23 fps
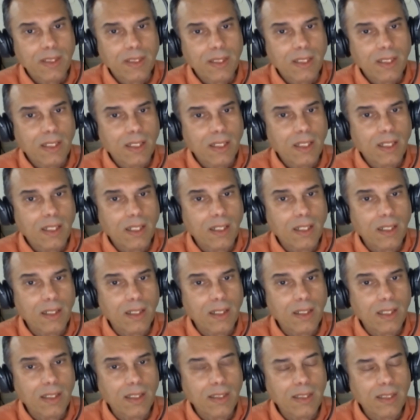
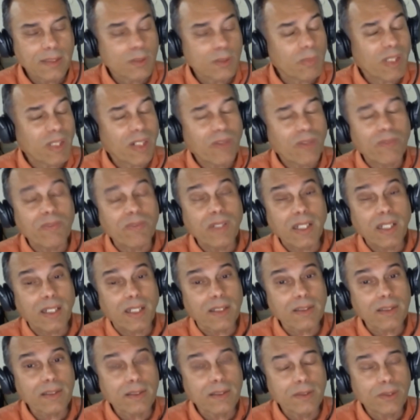As a matter of fact,
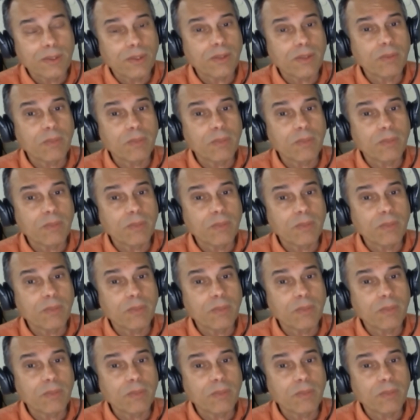during my